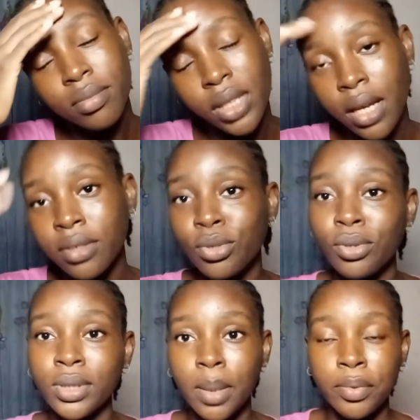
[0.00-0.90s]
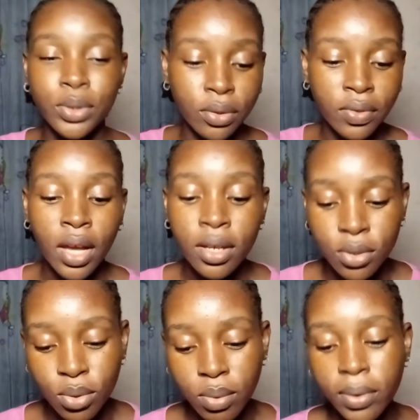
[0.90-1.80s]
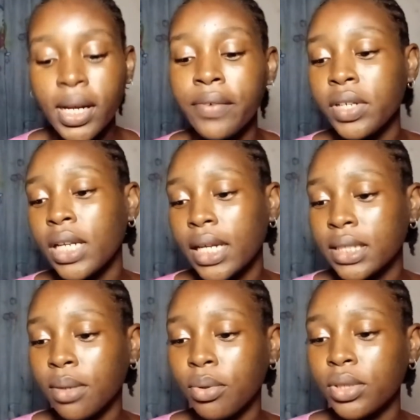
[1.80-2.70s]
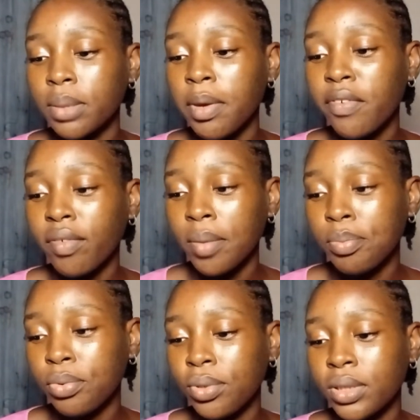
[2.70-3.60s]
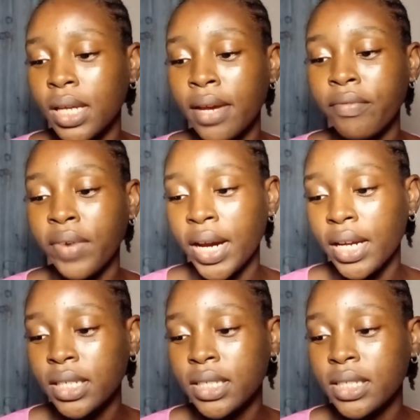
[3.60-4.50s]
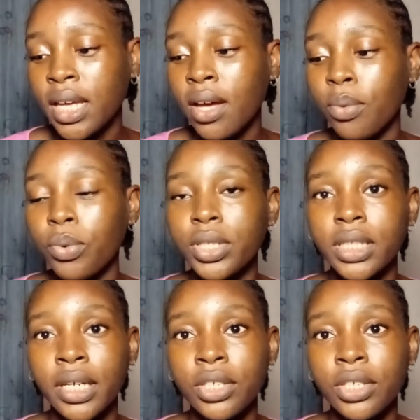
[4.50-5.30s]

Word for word: yeah, so those type of stuff. So I really like that one. Then my favorite book that I read was